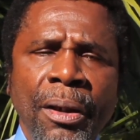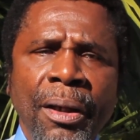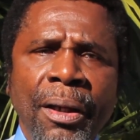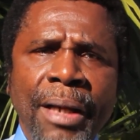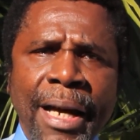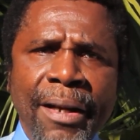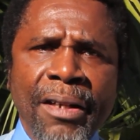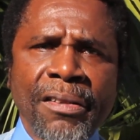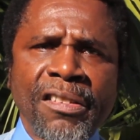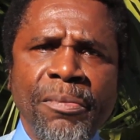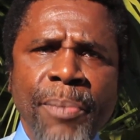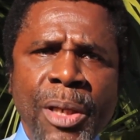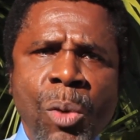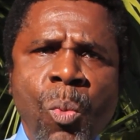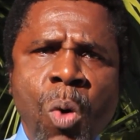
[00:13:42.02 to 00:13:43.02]
Let us
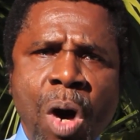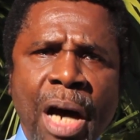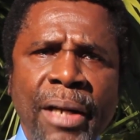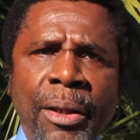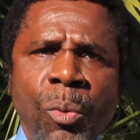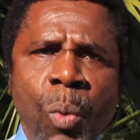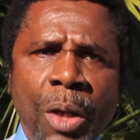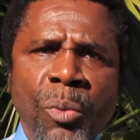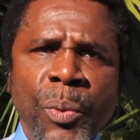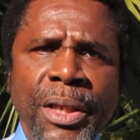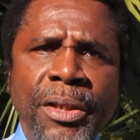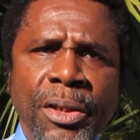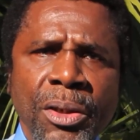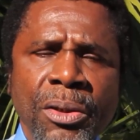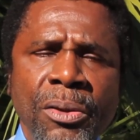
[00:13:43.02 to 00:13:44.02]
be one in what we
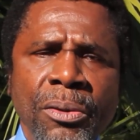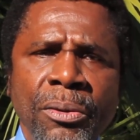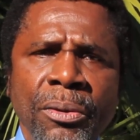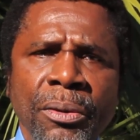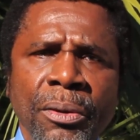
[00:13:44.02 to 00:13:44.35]
do,